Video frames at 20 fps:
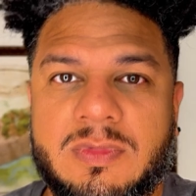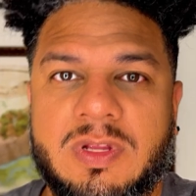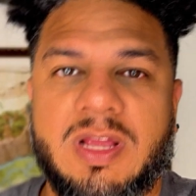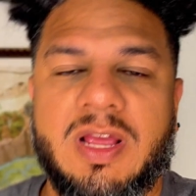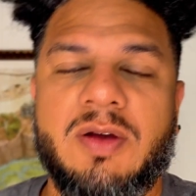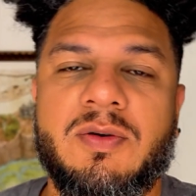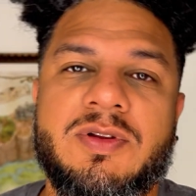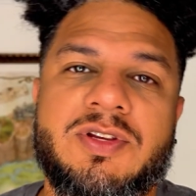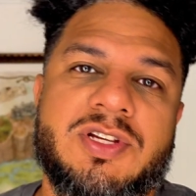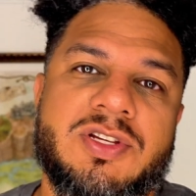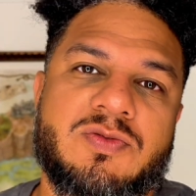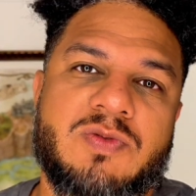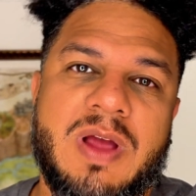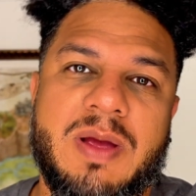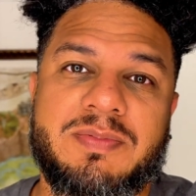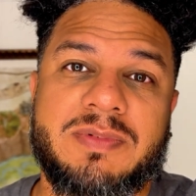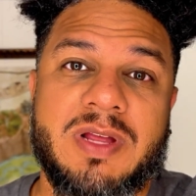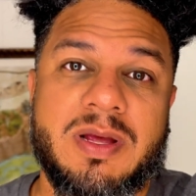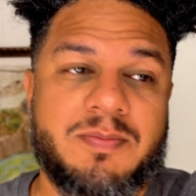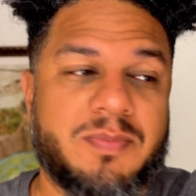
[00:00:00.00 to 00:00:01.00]
And we just
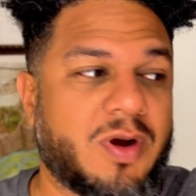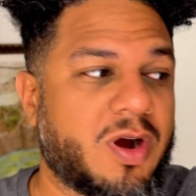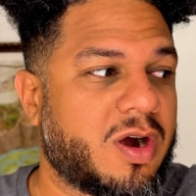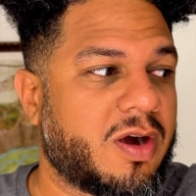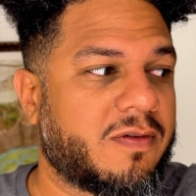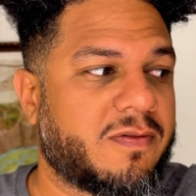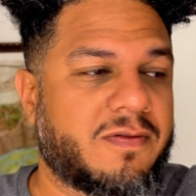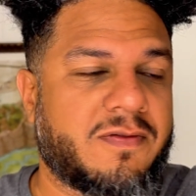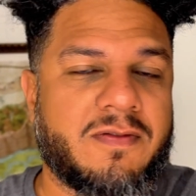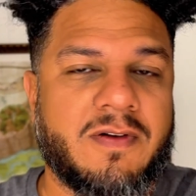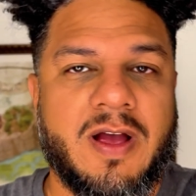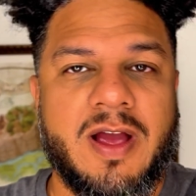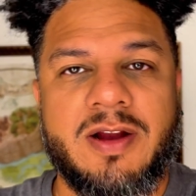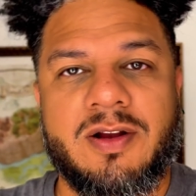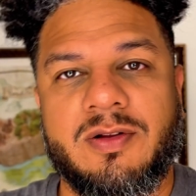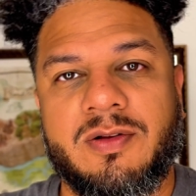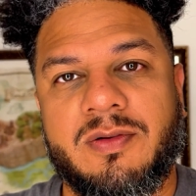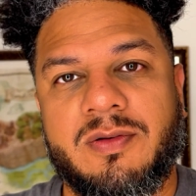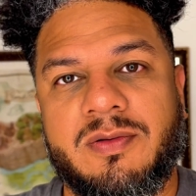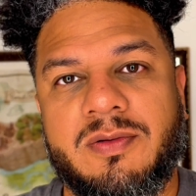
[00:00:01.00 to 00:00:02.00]
wrapped up our
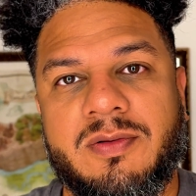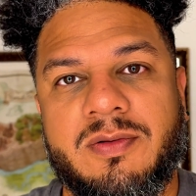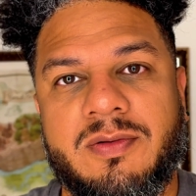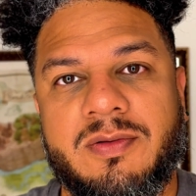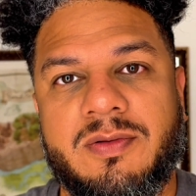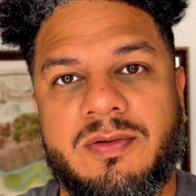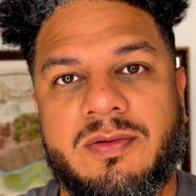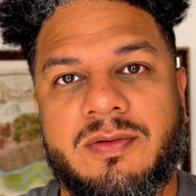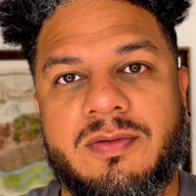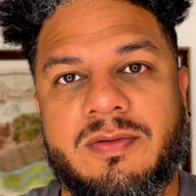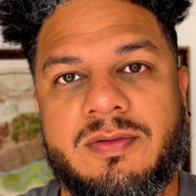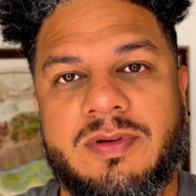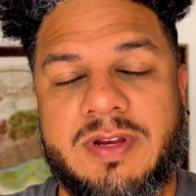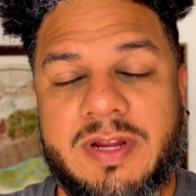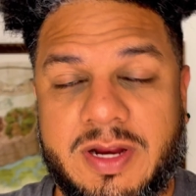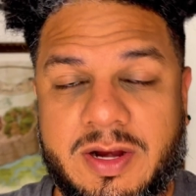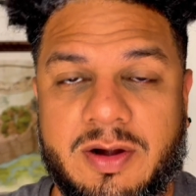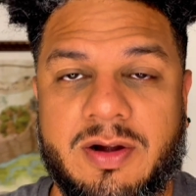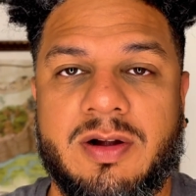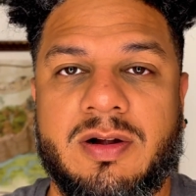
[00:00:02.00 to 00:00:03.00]
final
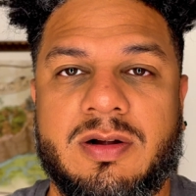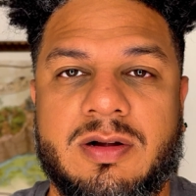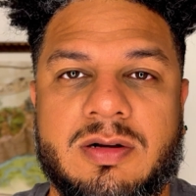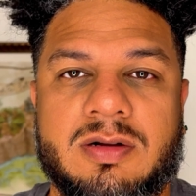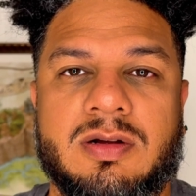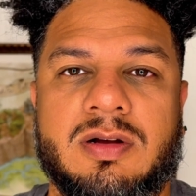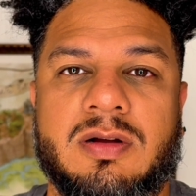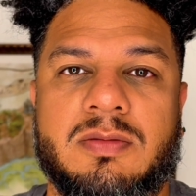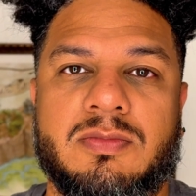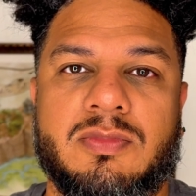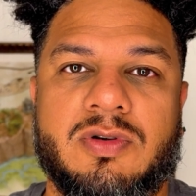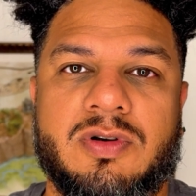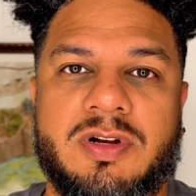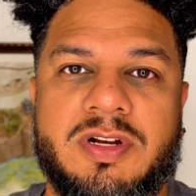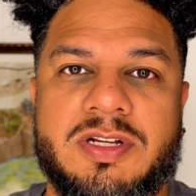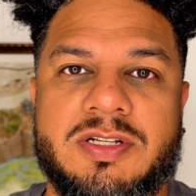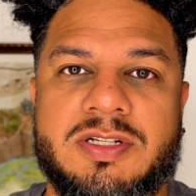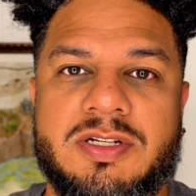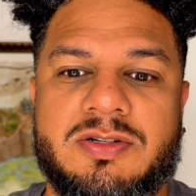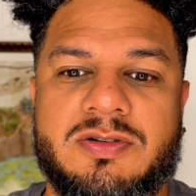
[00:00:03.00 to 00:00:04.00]
dinner on board
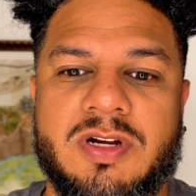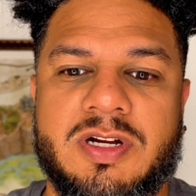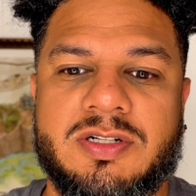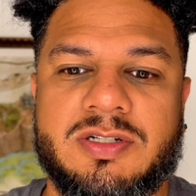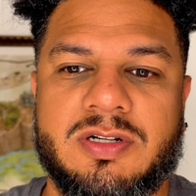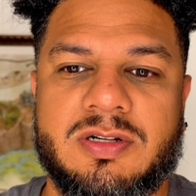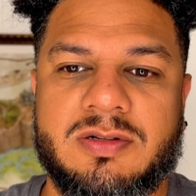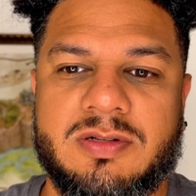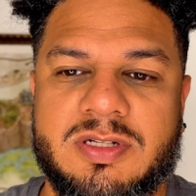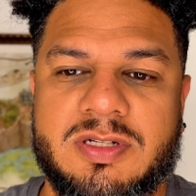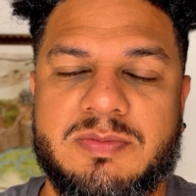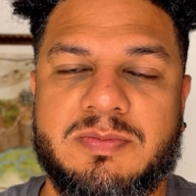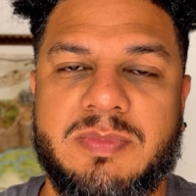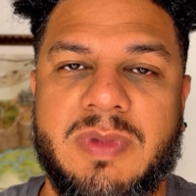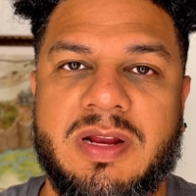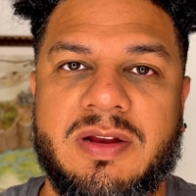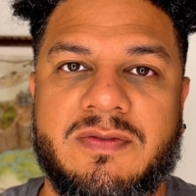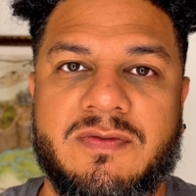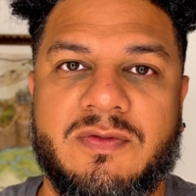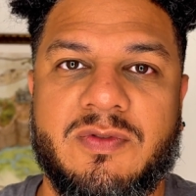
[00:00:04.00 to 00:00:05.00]
Disney Treasure. This
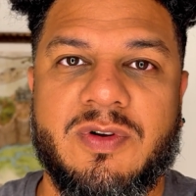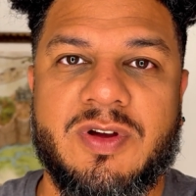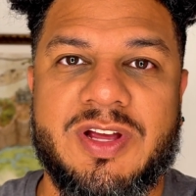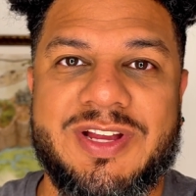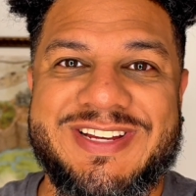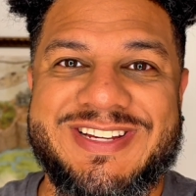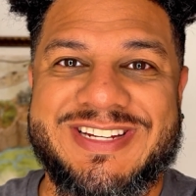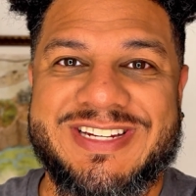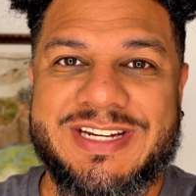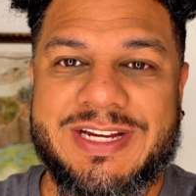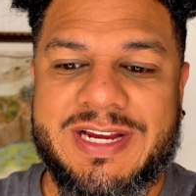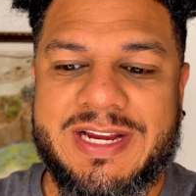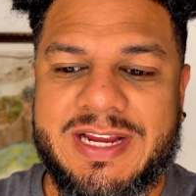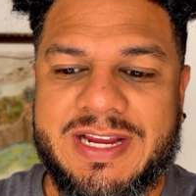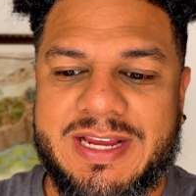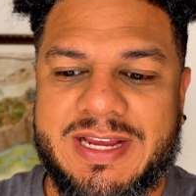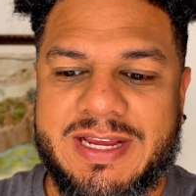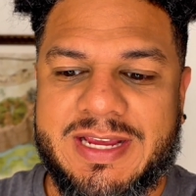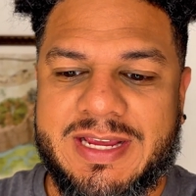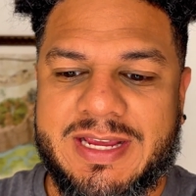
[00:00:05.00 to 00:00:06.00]
Maiden Voyage
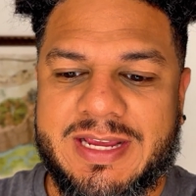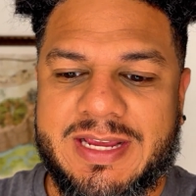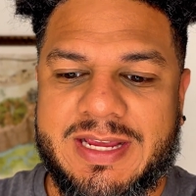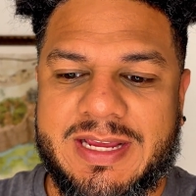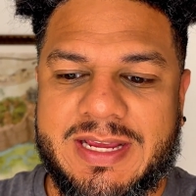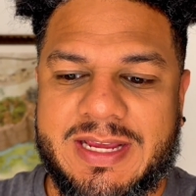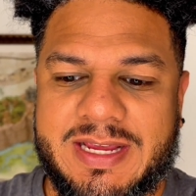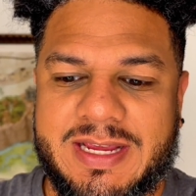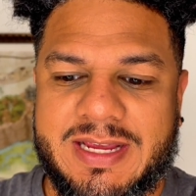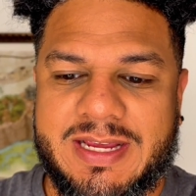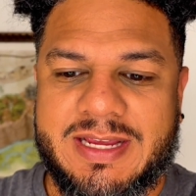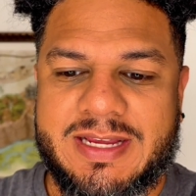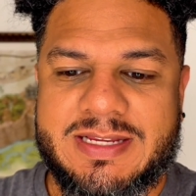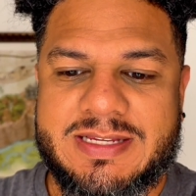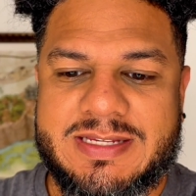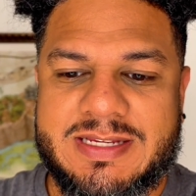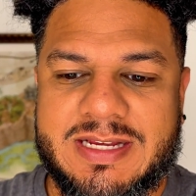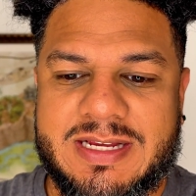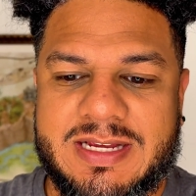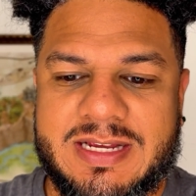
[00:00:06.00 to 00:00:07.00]

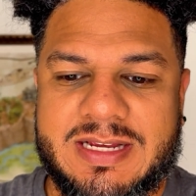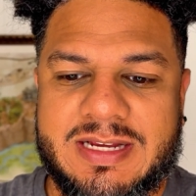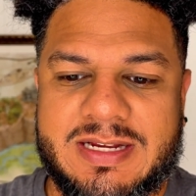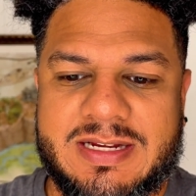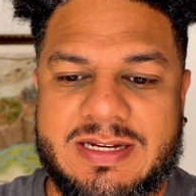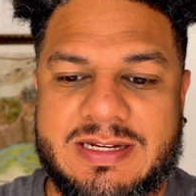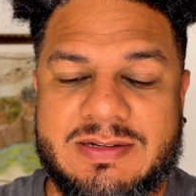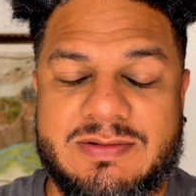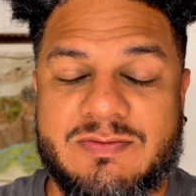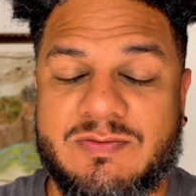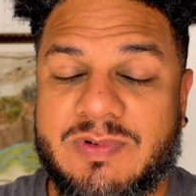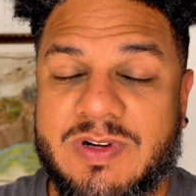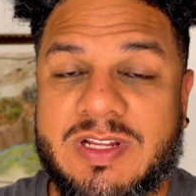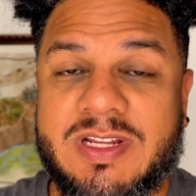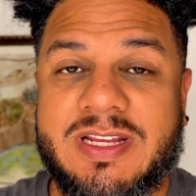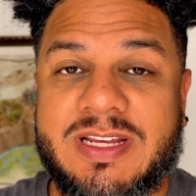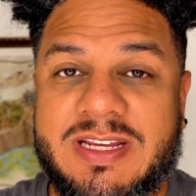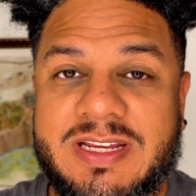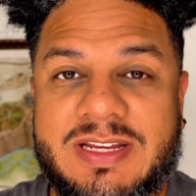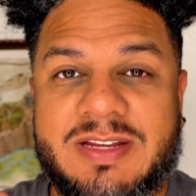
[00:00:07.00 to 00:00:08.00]
is
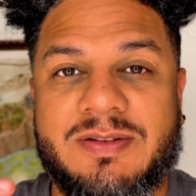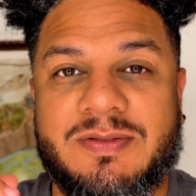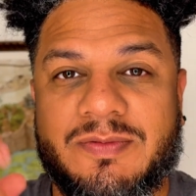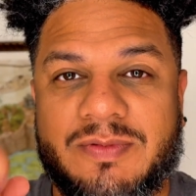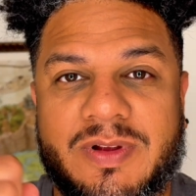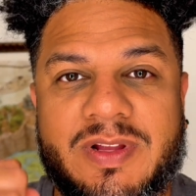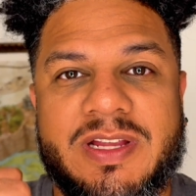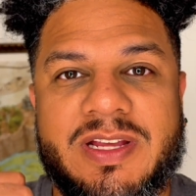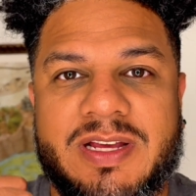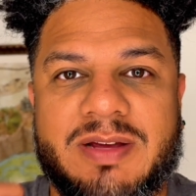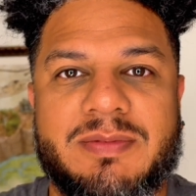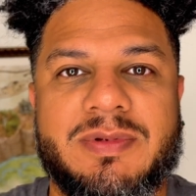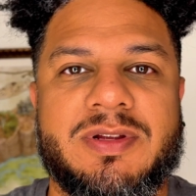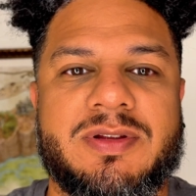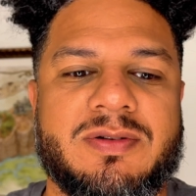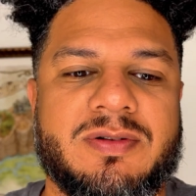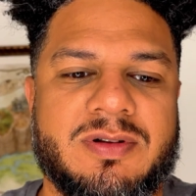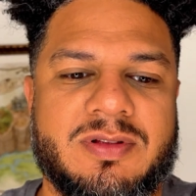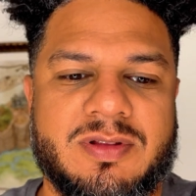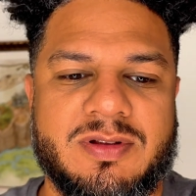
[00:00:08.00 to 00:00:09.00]
really coming
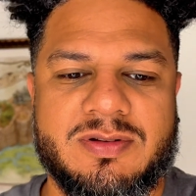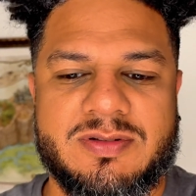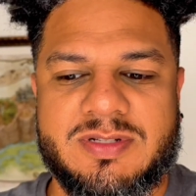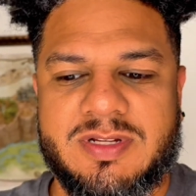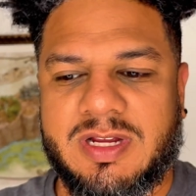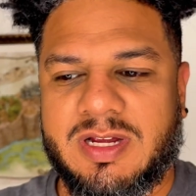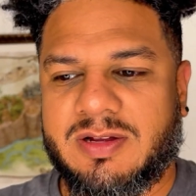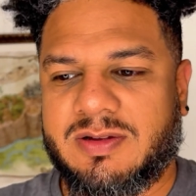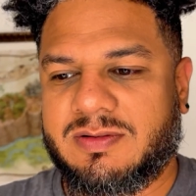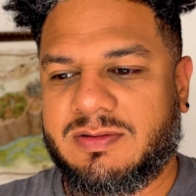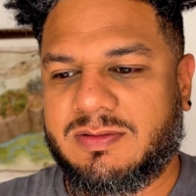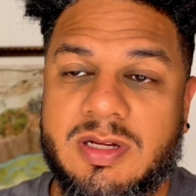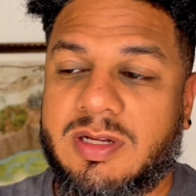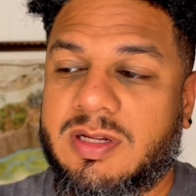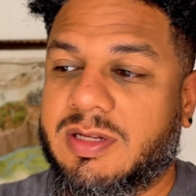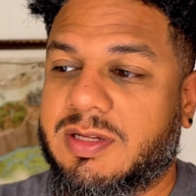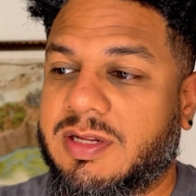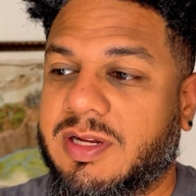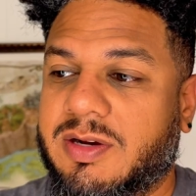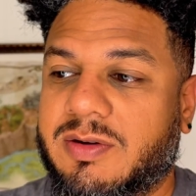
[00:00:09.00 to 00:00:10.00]
to a close now.
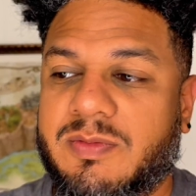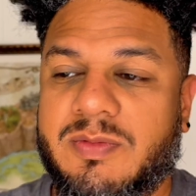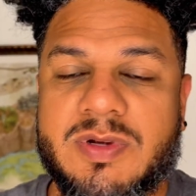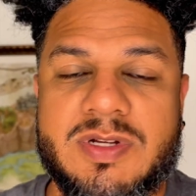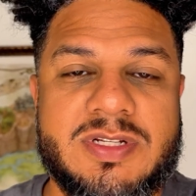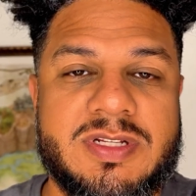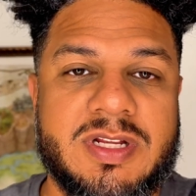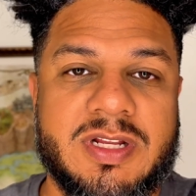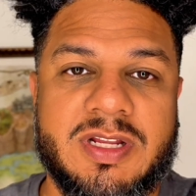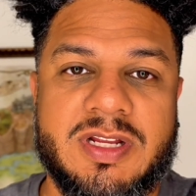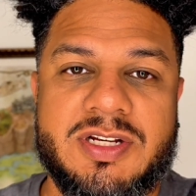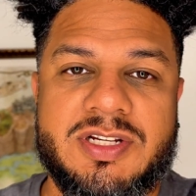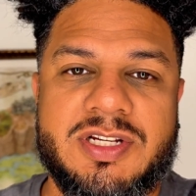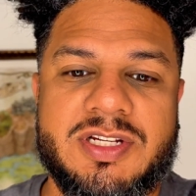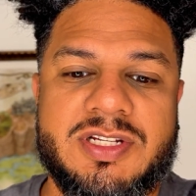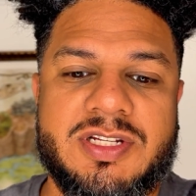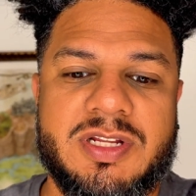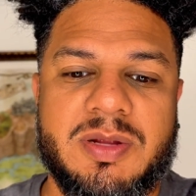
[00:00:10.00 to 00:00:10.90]
Dinner was delicious.